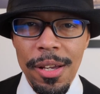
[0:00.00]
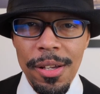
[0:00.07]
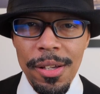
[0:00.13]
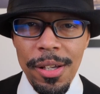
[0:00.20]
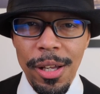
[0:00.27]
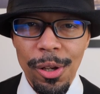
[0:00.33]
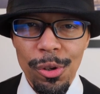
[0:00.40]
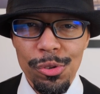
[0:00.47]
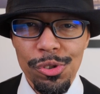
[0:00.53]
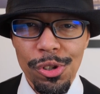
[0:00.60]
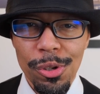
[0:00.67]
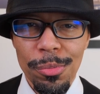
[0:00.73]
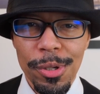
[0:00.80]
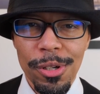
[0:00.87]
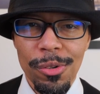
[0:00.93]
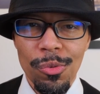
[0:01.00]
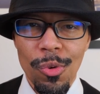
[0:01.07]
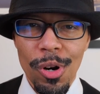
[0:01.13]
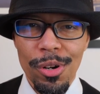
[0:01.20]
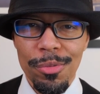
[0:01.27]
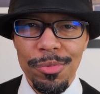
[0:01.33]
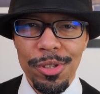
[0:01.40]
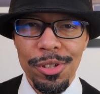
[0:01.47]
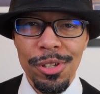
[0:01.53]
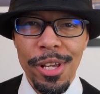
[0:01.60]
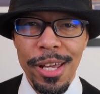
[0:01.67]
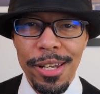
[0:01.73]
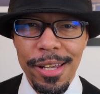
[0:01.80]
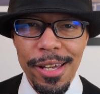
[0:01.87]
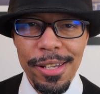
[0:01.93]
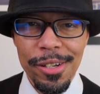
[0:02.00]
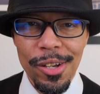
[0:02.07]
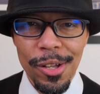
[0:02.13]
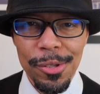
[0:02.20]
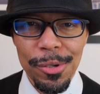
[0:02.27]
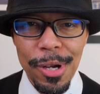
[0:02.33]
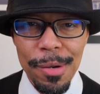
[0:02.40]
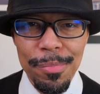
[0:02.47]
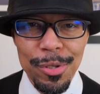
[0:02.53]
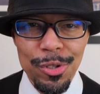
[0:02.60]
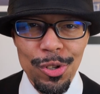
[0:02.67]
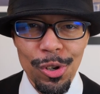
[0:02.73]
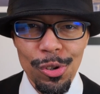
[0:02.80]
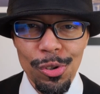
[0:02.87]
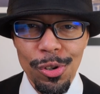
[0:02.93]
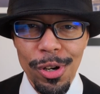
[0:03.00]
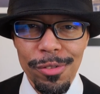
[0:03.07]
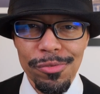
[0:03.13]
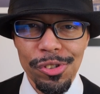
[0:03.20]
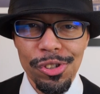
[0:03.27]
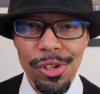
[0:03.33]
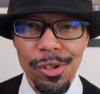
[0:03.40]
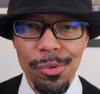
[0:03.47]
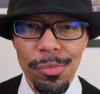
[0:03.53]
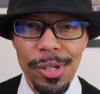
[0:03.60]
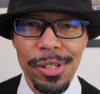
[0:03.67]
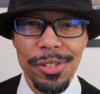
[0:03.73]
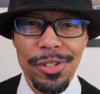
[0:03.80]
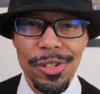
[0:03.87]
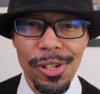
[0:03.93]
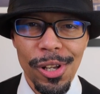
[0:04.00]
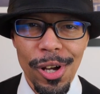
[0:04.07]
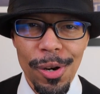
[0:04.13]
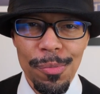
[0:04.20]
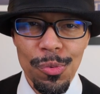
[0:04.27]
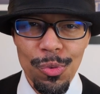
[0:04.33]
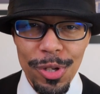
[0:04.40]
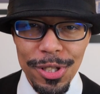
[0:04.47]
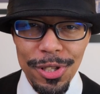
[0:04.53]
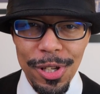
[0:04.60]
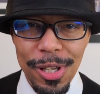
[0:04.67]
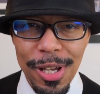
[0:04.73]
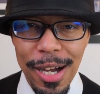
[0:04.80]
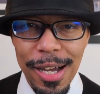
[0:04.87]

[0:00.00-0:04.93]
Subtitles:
Hello, gentlemen, and welcome to yet another episode of Gentlemen's Club Whiskey.